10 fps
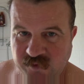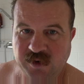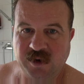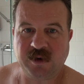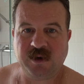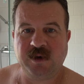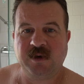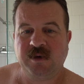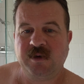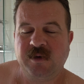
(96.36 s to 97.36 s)
to get a
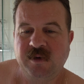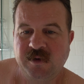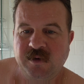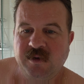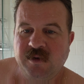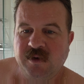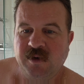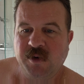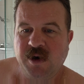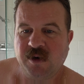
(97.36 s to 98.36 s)

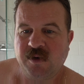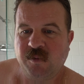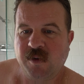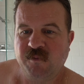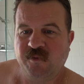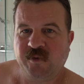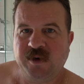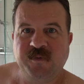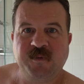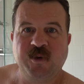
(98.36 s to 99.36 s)
Mark
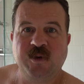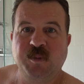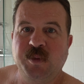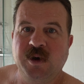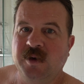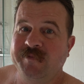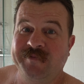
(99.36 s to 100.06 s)
134, but